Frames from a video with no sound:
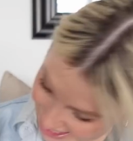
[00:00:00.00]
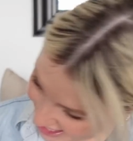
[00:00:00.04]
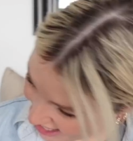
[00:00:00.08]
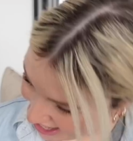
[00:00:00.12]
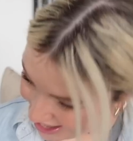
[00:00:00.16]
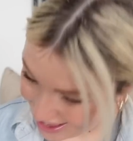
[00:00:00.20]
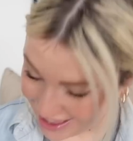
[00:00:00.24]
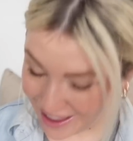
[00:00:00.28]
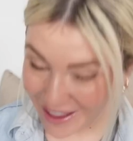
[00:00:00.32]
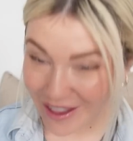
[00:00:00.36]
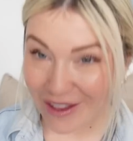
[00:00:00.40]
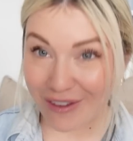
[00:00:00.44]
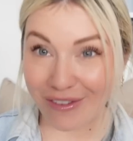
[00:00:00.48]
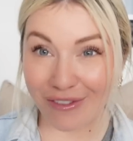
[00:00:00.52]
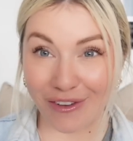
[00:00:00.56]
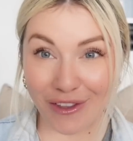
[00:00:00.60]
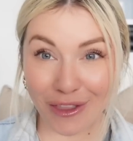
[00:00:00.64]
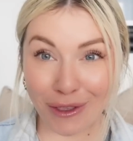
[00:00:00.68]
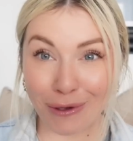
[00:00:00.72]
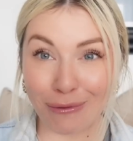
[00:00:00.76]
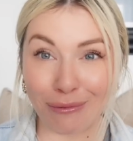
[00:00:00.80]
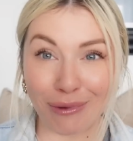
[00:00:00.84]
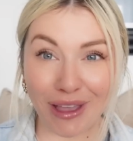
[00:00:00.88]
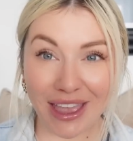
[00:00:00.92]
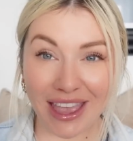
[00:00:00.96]
for the
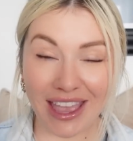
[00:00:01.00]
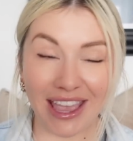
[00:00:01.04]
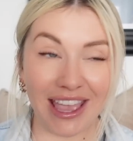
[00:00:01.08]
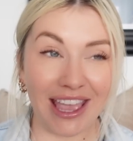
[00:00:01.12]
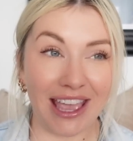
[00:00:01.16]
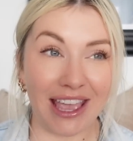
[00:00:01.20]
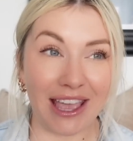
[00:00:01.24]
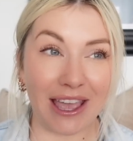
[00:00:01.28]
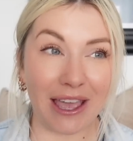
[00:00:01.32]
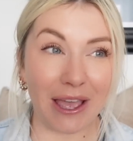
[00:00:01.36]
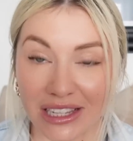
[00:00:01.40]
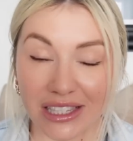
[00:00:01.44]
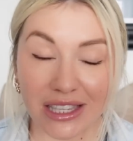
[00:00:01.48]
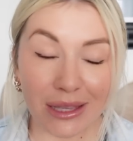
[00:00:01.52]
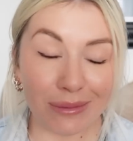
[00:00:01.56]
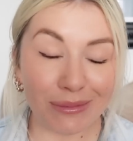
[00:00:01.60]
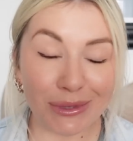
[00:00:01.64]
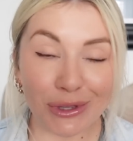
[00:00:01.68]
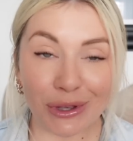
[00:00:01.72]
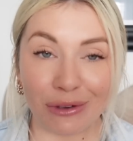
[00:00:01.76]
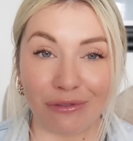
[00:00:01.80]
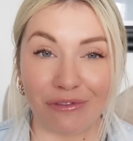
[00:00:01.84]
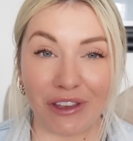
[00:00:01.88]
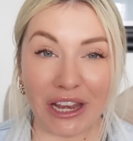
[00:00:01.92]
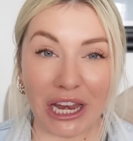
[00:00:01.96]
week, some
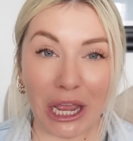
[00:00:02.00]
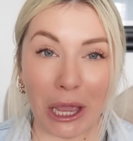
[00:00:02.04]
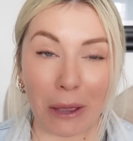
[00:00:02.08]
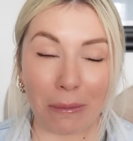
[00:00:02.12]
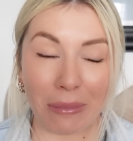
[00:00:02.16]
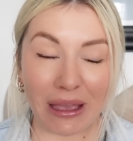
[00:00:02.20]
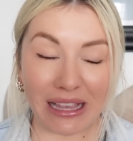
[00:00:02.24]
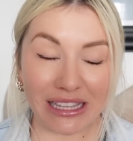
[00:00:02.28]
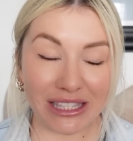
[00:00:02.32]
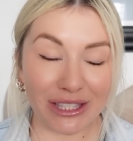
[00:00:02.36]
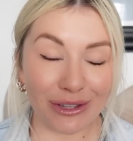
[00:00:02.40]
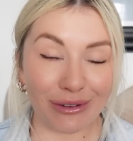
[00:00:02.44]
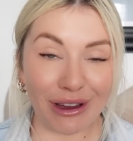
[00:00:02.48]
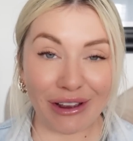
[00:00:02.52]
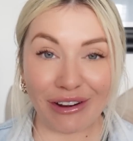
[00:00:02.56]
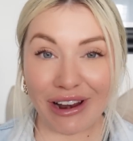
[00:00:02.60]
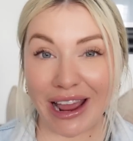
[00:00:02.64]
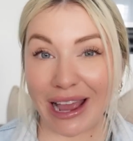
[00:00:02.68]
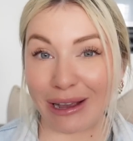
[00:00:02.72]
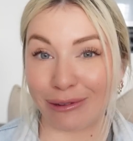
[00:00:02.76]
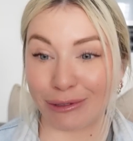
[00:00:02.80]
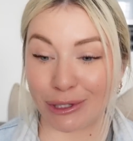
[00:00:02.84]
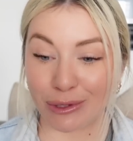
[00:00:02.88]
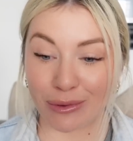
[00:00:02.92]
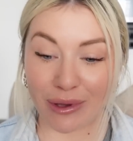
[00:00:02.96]
sort of video based around
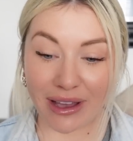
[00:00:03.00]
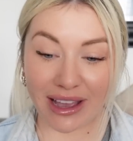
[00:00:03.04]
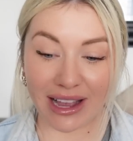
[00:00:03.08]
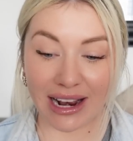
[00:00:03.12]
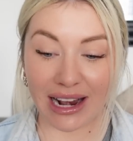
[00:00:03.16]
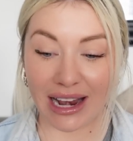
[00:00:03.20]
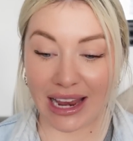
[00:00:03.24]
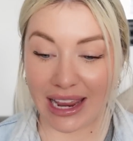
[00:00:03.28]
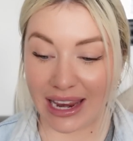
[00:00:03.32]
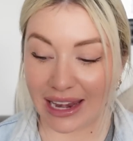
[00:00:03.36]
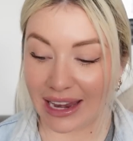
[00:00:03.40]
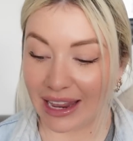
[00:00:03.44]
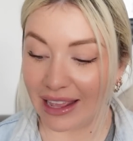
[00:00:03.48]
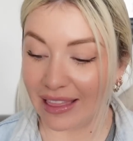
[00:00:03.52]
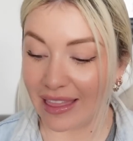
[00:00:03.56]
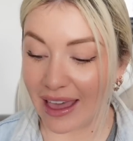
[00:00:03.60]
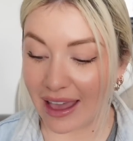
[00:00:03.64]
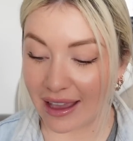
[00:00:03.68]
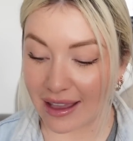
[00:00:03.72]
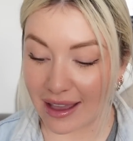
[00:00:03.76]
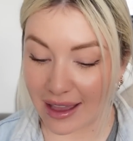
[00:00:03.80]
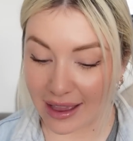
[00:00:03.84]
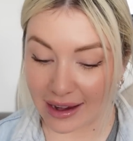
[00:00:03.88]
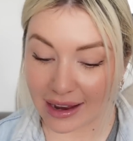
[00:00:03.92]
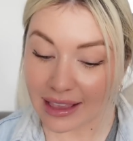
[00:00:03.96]
housework, cleaning, that
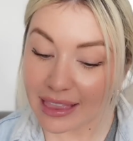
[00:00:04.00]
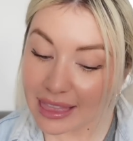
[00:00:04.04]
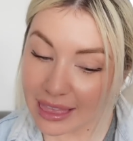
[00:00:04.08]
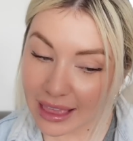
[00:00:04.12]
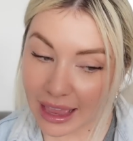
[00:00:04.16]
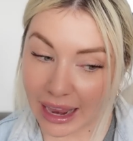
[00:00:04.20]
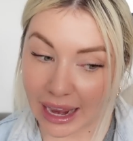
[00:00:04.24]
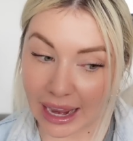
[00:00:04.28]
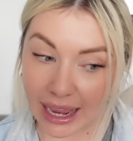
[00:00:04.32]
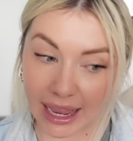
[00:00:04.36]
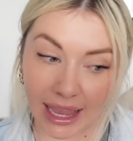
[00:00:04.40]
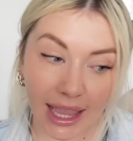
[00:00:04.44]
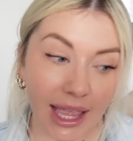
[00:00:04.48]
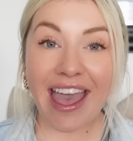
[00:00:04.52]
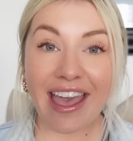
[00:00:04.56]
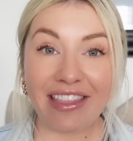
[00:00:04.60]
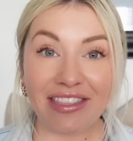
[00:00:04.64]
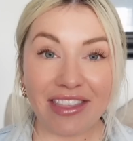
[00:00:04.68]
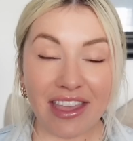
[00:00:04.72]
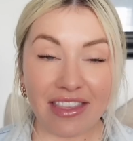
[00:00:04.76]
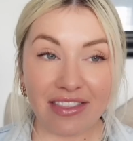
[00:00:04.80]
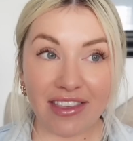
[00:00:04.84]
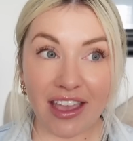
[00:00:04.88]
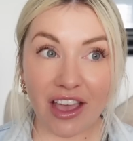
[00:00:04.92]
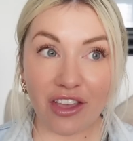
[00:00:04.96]
kind of thing. And
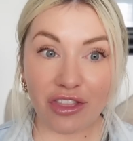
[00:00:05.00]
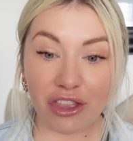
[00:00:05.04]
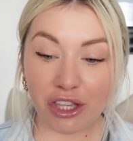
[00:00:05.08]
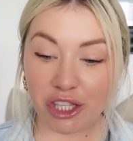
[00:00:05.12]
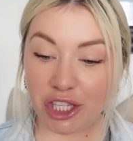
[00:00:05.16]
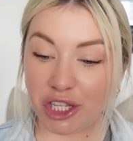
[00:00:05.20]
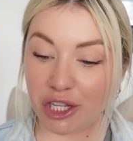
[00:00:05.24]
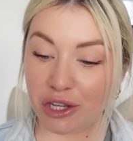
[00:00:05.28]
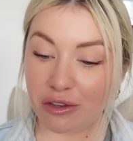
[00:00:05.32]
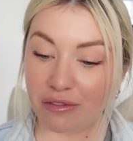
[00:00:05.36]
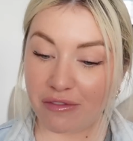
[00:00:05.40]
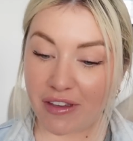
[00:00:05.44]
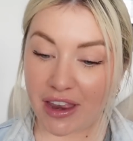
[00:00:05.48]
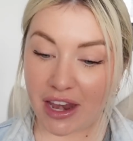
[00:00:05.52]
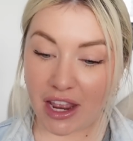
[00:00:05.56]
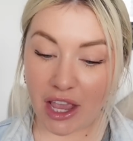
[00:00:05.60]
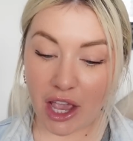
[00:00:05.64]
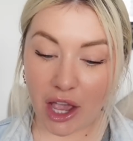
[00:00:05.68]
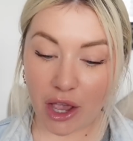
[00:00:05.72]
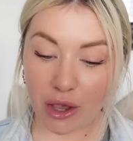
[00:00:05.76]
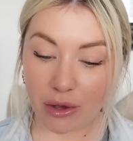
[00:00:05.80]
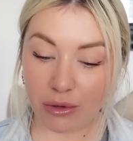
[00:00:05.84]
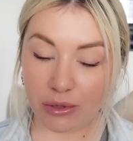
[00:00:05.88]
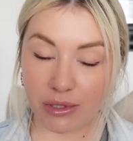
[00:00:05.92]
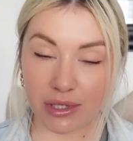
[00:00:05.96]
then the other 2
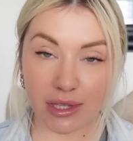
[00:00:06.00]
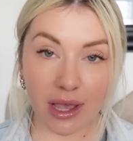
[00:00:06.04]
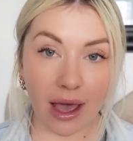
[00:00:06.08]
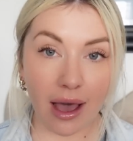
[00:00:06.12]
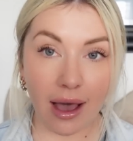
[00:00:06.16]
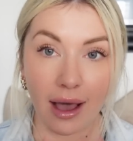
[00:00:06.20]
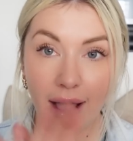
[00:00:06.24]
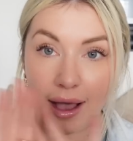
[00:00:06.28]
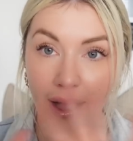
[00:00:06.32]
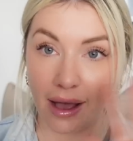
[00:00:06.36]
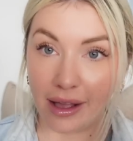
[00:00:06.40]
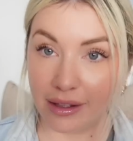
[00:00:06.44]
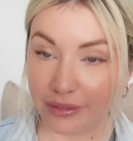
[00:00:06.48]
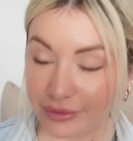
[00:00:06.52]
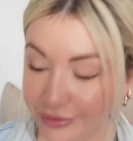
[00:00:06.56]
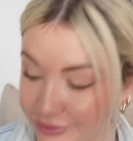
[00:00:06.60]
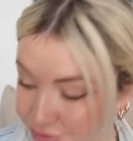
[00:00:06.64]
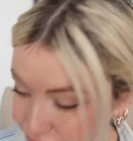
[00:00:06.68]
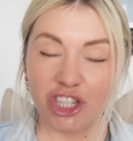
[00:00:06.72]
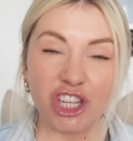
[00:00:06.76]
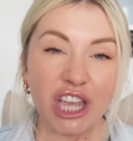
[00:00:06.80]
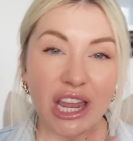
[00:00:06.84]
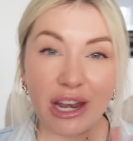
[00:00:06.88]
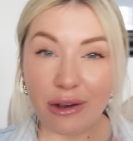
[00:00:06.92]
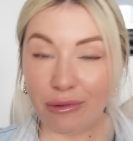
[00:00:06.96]
videos are
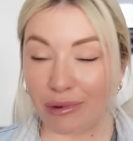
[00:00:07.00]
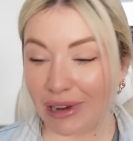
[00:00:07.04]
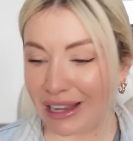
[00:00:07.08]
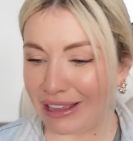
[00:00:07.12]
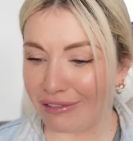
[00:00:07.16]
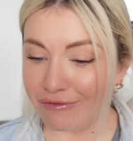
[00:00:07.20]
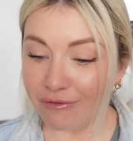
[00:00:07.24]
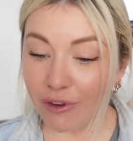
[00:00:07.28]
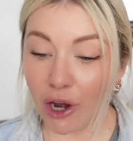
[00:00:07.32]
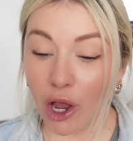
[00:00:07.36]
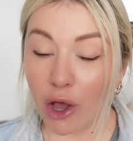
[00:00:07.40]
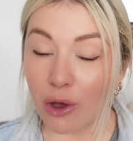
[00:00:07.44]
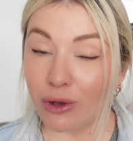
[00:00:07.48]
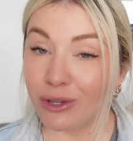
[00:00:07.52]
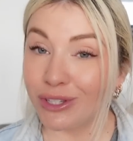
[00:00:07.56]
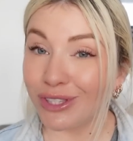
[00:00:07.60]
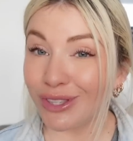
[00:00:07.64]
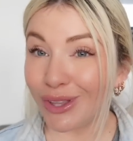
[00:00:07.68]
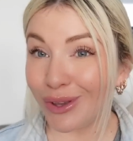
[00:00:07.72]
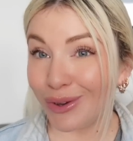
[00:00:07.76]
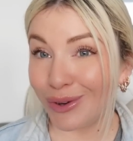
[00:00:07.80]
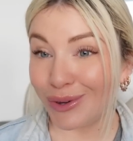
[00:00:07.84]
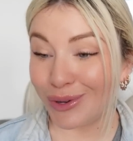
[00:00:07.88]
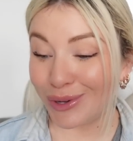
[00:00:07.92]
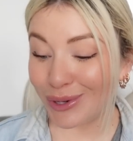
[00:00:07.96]
generally
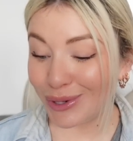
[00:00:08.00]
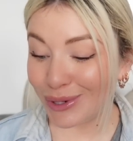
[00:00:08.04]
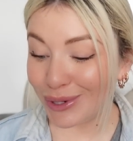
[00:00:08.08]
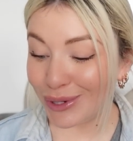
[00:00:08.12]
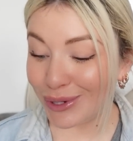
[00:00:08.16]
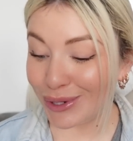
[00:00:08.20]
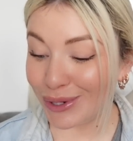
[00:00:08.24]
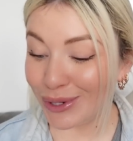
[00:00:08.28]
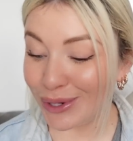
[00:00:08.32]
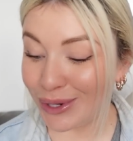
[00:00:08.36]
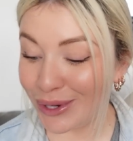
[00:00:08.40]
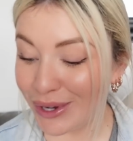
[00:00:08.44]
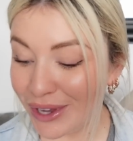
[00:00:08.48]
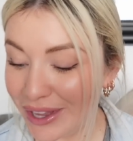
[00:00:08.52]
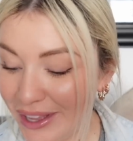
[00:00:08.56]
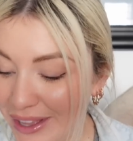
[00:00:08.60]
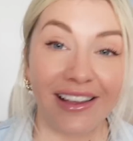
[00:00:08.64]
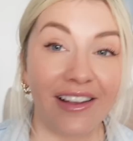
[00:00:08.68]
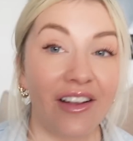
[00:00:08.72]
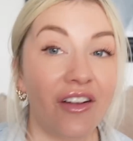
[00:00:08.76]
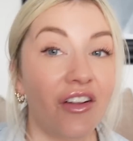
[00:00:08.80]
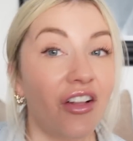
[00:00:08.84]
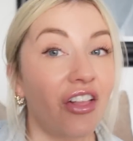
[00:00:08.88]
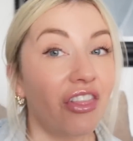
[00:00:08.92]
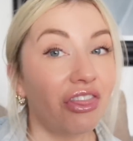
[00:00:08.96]
vlogs or
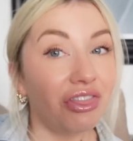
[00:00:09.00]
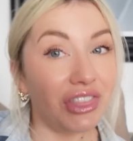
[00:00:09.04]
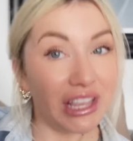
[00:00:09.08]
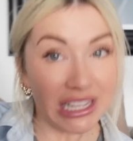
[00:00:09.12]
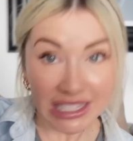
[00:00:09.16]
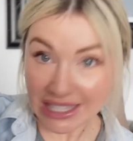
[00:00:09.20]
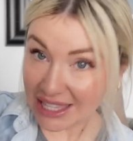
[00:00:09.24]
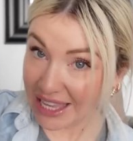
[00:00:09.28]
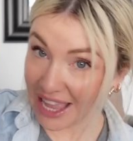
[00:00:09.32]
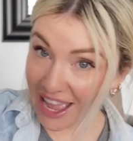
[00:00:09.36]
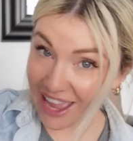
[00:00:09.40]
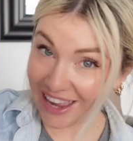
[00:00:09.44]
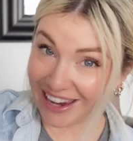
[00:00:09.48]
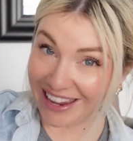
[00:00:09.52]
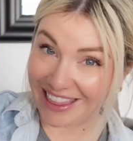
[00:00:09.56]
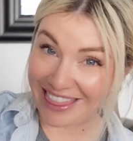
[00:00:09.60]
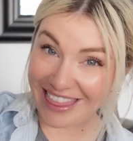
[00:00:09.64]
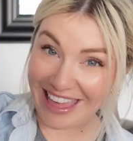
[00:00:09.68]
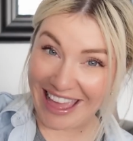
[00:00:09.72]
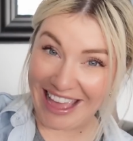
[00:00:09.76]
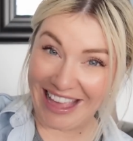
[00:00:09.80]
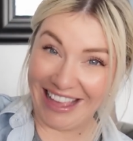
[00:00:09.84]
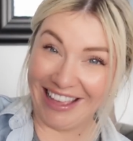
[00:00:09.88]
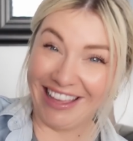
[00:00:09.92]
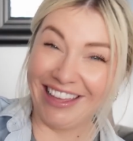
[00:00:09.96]
this kind of
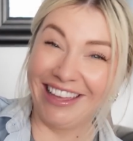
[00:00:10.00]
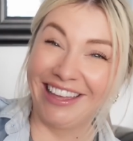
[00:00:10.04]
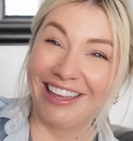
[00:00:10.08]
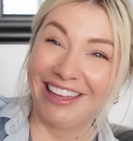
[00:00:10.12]
thing.